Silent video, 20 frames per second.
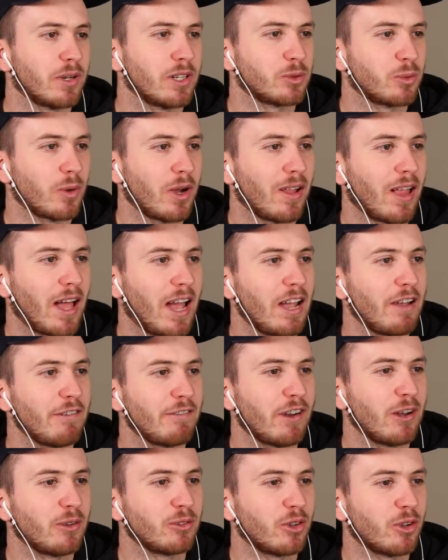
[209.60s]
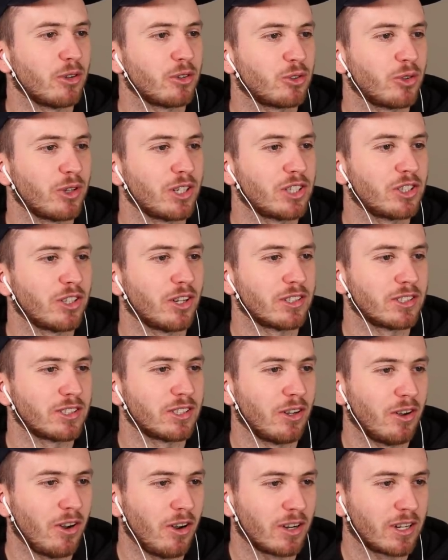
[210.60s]
one as well, AFL dot trick shots.
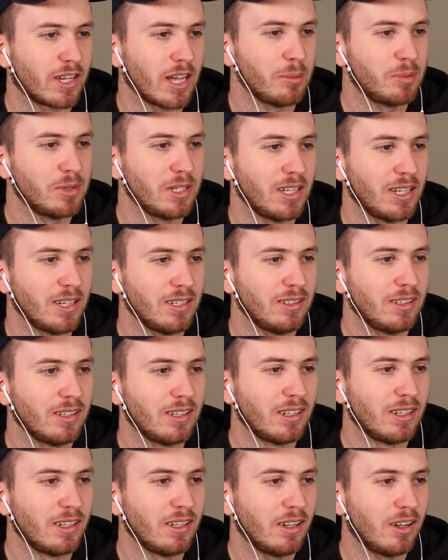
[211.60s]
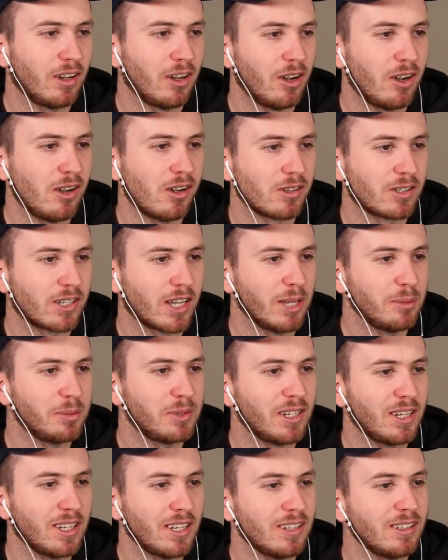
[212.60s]
Oh, keeps it in. Oh,
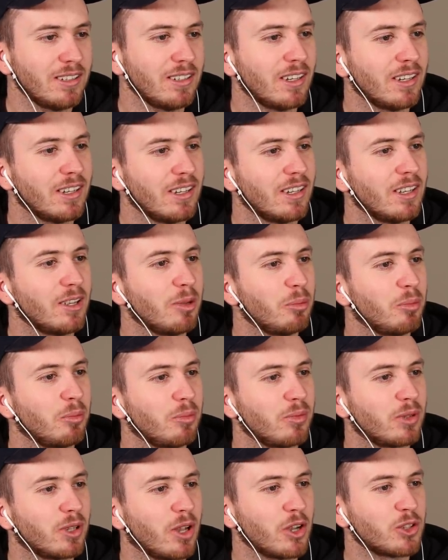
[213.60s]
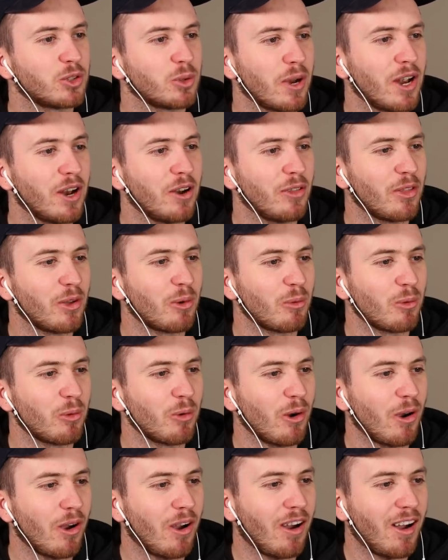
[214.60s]
keeps it in. Goes around on the
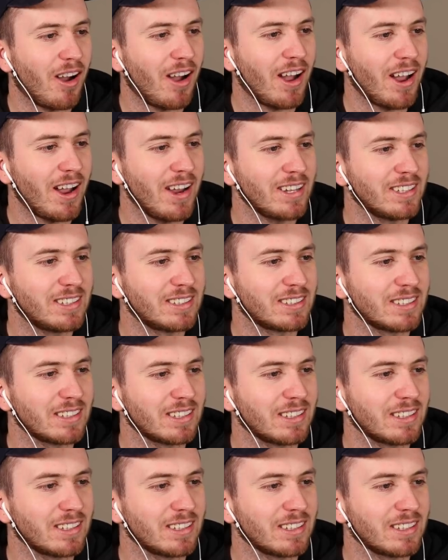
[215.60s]
right.